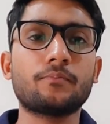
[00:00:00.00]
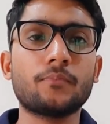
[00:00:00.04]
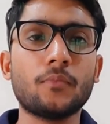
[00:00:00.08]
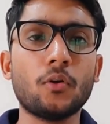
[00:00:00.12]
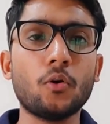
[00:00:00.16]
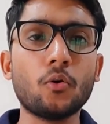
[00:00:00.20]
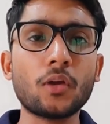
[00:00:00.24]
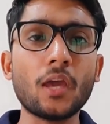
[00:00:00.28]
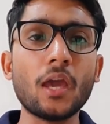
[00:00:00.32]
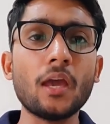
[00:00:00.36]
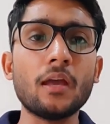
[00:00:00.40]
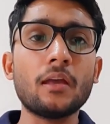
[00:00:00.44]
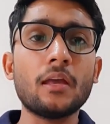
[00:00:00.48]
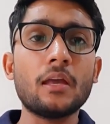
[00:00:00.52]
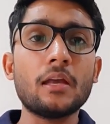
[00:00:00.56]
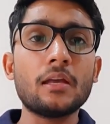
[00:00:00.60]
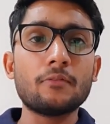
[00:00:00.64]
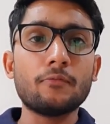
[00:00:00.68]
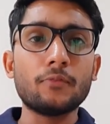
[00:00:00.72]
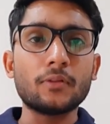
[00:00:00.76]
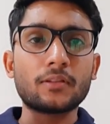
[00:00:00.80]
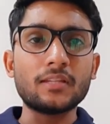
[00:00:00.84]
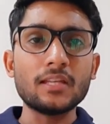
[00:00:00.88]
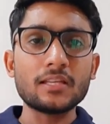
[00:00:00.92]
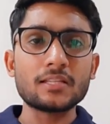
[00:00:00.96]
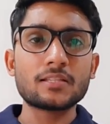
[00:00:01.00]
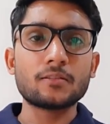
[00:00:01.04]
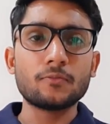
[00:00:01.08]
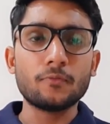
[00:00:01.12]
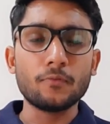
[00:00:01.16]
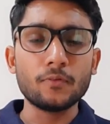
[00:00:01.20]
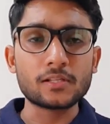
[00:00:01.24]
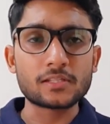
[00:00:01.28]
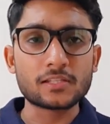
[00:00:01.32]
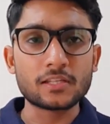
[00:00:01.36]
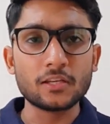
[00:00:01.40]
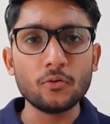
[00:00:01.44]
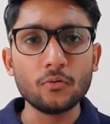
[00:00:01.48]
Okay, with this
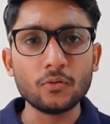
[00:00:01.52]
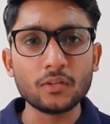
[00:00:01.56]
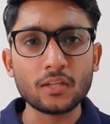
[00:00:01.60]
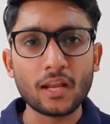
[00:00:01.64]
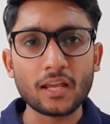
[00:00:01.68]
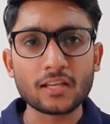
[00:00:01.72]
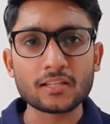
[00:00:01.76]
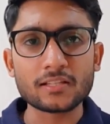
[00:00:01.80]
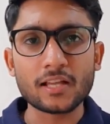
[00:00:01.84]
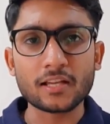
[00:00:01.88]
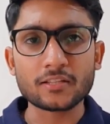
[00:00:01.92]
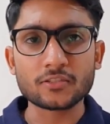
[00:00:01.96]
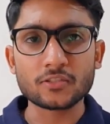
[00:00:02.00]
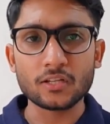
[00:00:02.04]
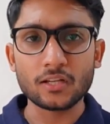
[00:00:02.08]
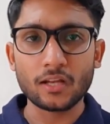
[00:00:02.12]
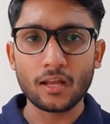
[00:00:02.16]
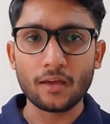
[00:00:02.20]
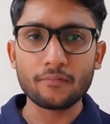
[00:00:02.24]
we'll see you in the next lecture.